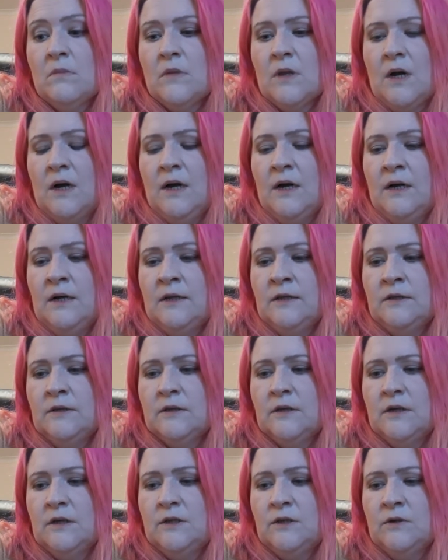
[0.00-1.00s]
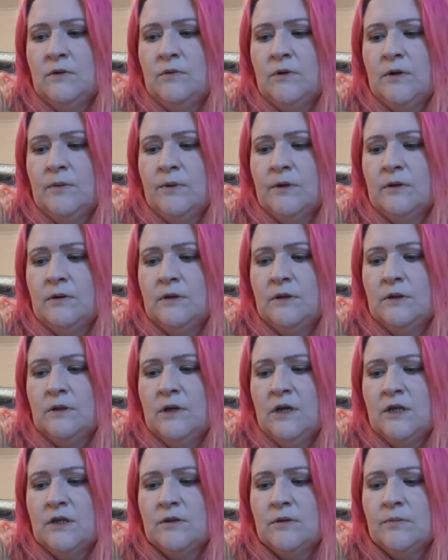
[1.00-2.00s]
And I don't know what I'm going to do
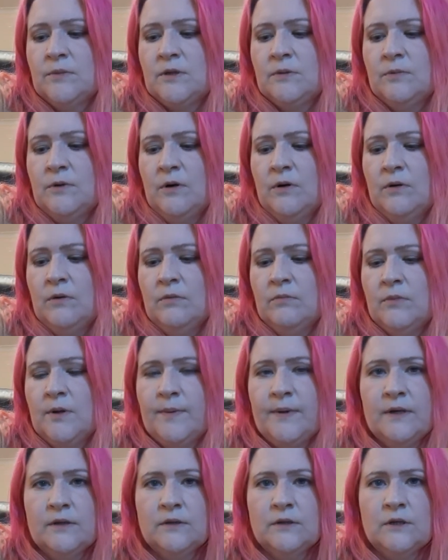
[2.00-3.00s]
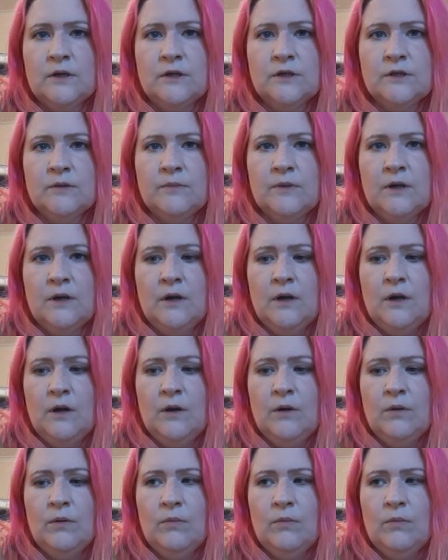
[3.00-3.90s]
as from tomorrow. Maybe I'll start something new.